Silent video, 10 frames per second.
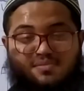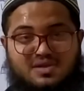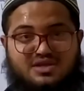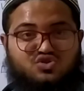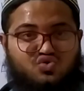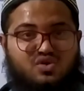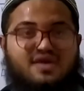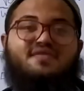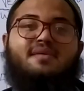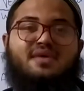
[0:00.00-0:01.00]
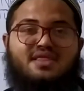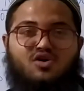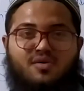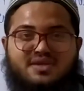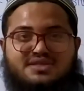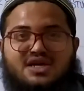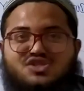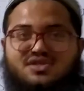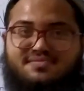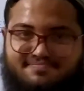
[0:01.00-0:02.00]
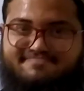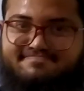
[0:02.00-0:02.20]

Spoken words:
please do leave them in the comment section.